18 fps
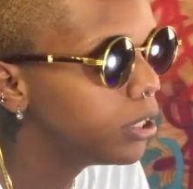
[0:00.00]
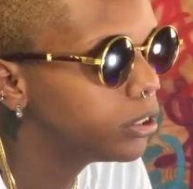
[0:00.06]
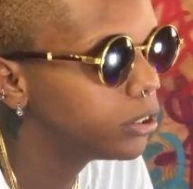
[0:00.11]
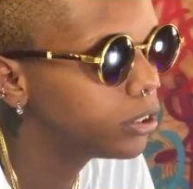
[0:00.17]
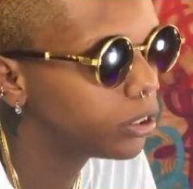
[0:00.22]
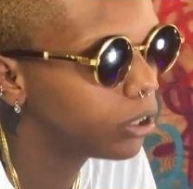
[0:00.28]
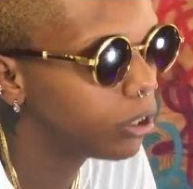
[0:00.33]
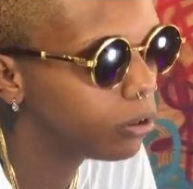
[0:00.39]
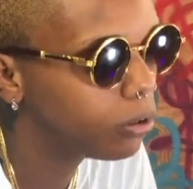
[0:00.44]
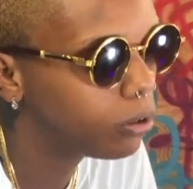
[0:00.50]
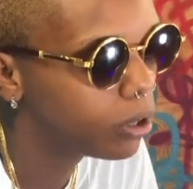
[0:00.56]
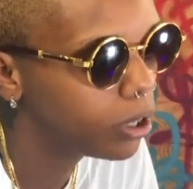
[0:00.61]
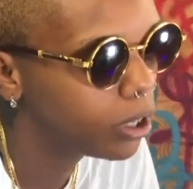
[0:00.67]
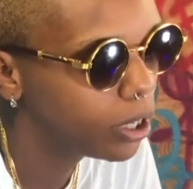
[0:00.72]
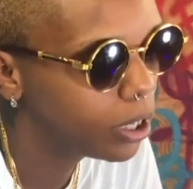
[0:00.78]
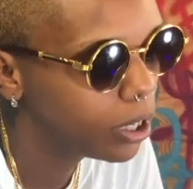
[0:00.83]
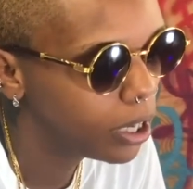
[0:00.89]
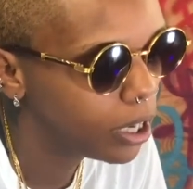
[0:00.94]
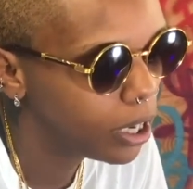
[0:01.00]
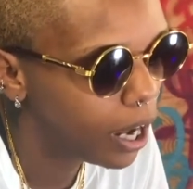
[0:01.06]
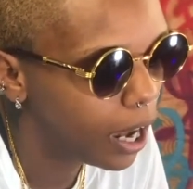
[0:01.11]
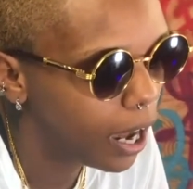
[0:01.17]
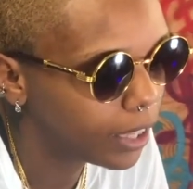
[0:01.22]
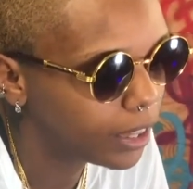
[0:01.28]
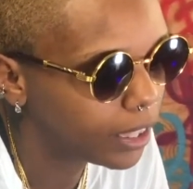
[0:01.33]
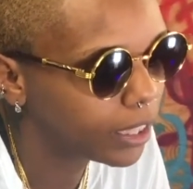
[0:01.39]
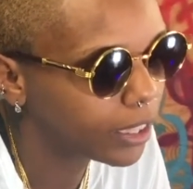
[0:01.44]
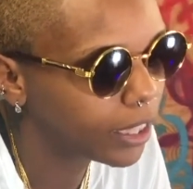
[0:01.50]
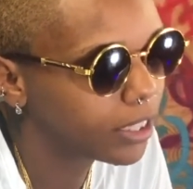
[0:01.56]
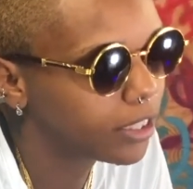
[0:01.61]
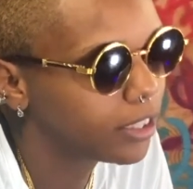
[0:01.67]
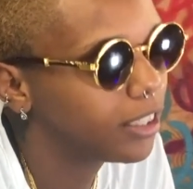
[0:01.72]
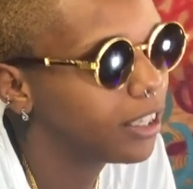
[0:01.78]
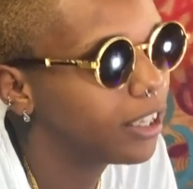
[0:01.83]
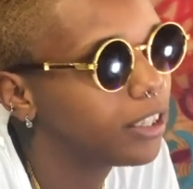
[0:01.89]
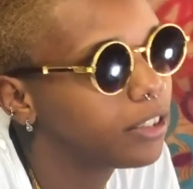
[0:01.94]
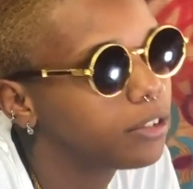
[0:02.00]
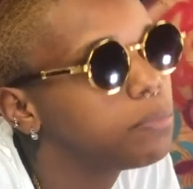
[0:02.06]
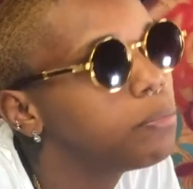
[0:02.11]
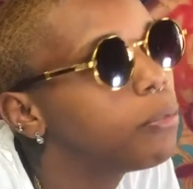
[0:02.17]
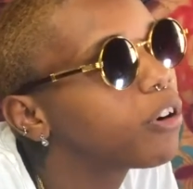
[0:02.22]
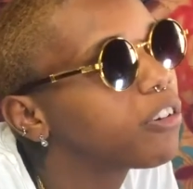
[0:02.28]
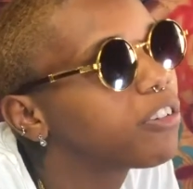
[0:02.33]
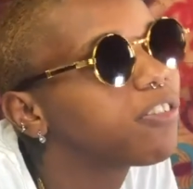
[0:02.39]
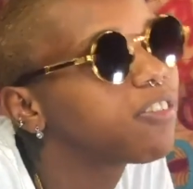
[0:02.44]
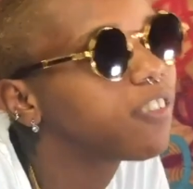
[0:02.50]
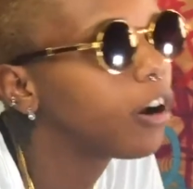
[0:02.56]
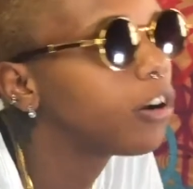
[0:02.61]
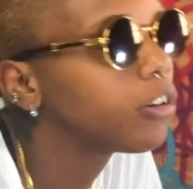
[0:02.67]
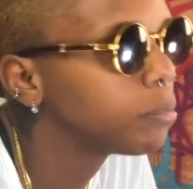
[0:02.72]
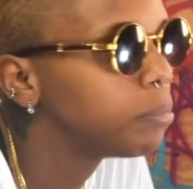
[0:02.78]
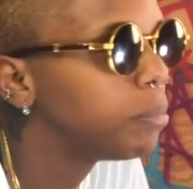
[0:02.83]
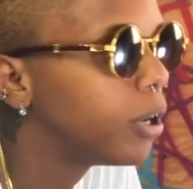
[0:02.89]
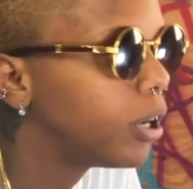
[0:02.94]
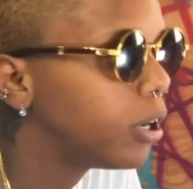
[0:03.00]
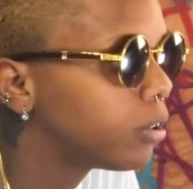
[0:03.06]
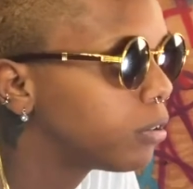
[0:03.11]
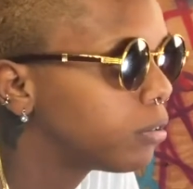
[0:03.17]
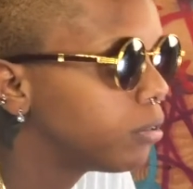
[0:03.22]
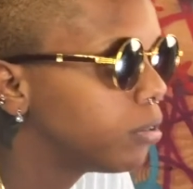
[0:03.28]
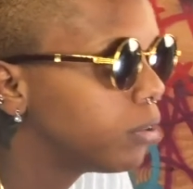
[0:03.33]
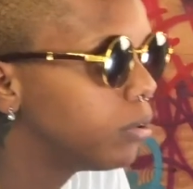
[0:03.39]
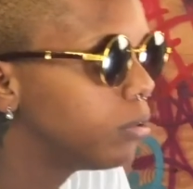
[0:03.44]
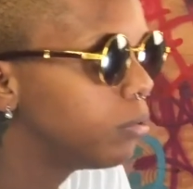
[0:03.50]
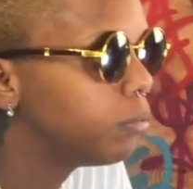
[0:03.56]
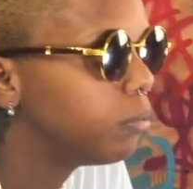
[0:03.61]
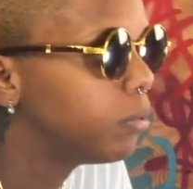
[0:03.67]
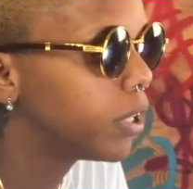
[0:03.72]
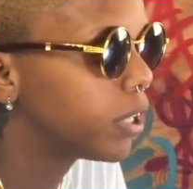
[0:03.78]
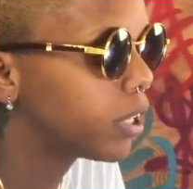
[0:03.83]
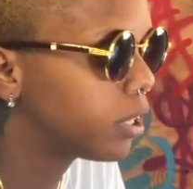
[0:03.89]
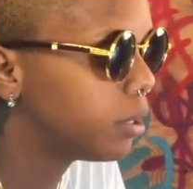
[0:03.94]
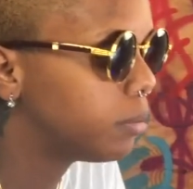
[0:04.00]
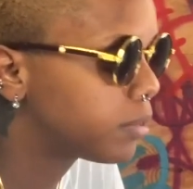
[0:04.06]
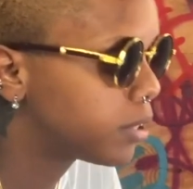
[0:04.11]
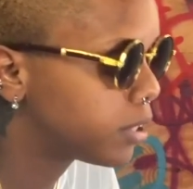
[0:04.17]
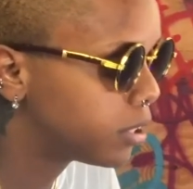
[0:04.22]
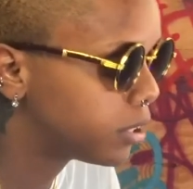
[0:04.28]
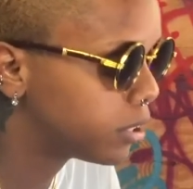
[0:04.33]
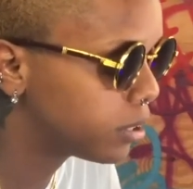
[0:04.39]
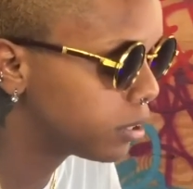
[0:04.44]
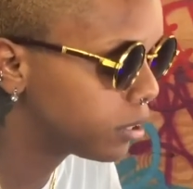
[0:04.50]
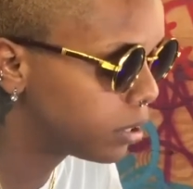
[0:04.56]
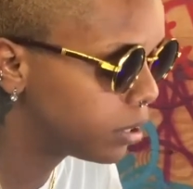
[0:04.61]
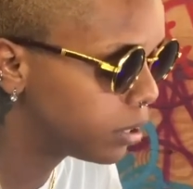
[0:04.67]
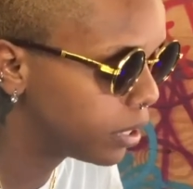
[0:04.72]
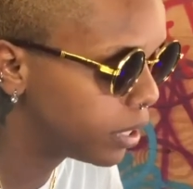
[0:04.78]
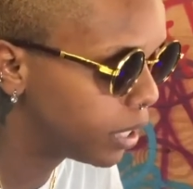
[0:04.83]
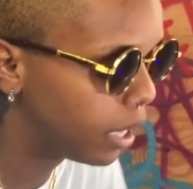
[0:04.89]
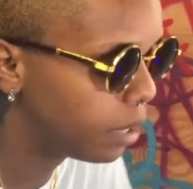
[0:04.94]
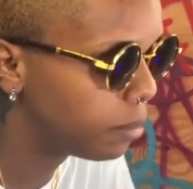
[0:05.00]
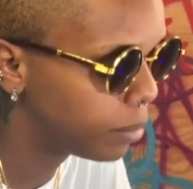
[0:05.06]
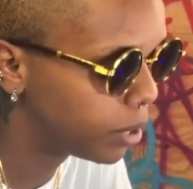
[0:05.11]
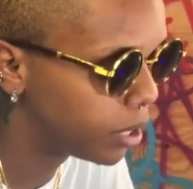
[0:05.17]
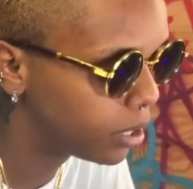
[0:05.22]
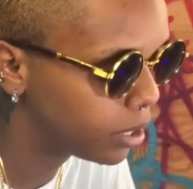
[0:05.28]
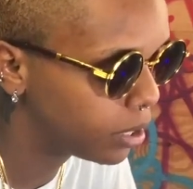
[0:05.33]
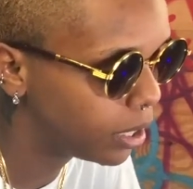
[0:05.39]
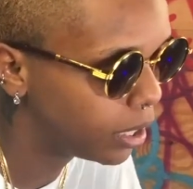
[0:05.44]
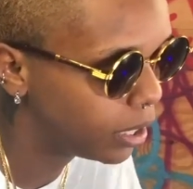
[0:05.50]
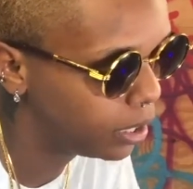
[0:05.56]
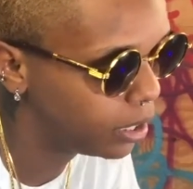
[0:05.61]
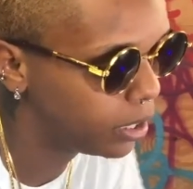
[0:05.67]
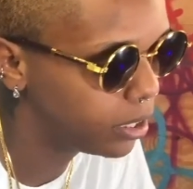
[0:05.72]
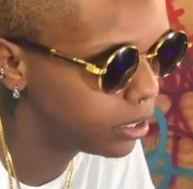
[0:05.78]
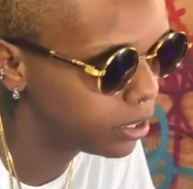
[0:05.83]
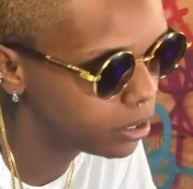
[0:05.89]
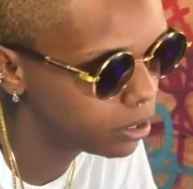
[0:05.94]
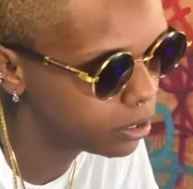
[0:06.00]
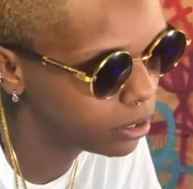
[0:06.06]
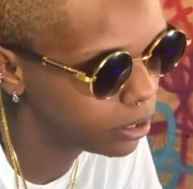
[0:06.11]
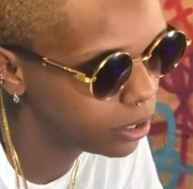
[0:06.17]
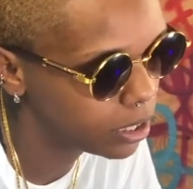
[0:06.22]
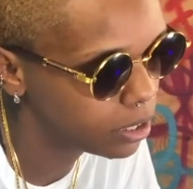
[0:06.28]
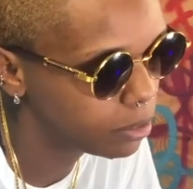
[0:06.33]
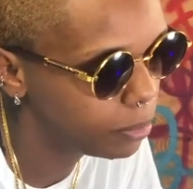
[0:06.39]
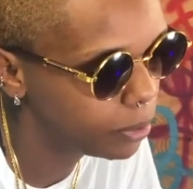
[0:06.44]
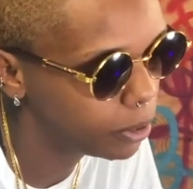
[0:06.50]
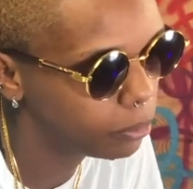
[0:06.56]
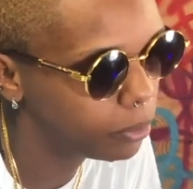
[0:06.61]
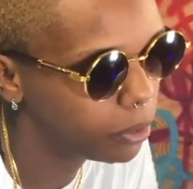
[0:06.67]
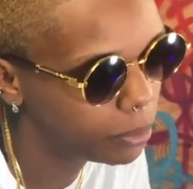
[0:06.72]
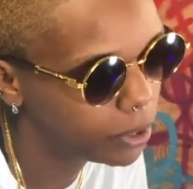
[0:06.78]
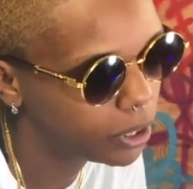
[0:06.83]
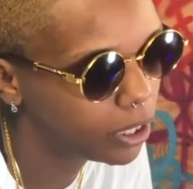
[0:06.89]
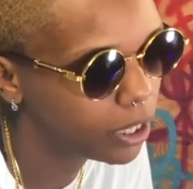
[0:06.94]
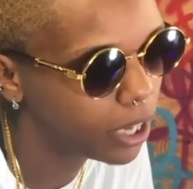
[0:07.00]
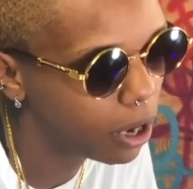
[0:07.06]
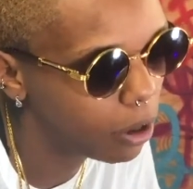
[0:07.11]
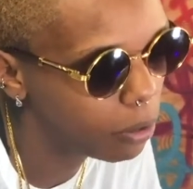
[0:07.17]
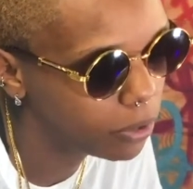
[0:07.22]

So I think it's more frowned upon when it comes to gay men than it is lesbian women. Now